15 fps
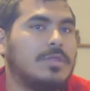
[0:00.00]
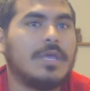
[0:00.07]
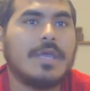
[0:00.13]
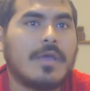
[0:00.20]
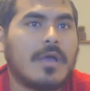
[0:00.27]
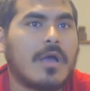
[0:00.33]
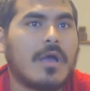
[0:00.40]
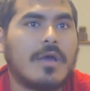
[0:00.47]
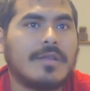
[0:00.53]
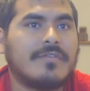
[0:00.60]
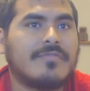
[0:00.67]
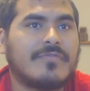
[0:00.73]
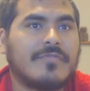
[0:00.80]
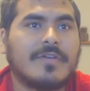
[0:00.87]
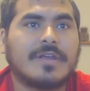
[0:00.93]

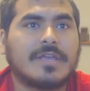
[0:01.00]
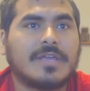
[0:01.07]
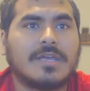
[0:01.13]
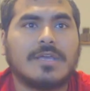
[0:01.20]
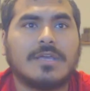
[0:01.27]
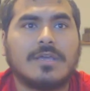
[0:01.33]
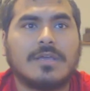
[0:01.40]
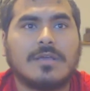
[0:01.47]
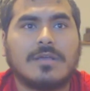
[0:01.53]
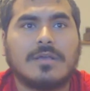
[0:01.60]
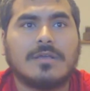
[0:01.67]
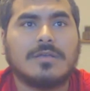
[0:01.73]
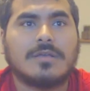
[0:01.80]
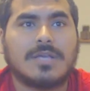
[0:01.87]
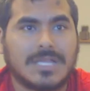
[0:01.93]
Leon and
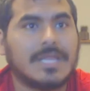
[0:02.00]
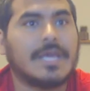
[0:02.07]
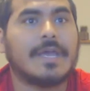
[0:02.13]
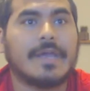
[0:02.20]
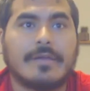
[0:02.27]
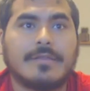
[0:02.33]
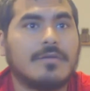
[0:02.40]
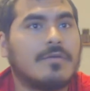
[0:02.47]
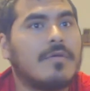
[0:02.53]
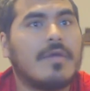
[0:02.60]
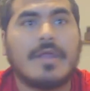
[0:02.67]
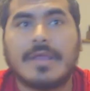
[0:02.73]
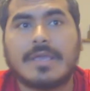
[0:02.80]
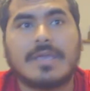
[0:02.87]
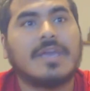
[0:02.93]
freaking Claire,
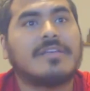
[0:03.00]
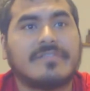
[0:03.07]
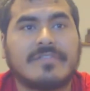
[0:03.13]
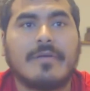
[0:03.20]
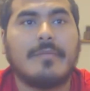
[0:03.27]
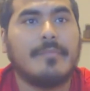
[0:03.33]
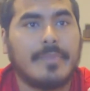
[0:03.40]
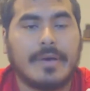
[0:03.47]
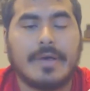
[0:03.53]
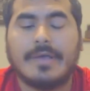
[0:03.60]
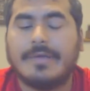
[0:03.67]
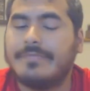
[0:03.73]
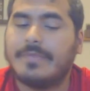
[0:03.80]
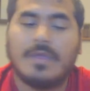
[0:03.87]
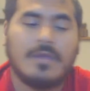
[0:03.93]
they're ready to kick some
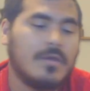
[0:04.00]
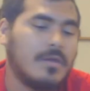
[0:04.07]
butt.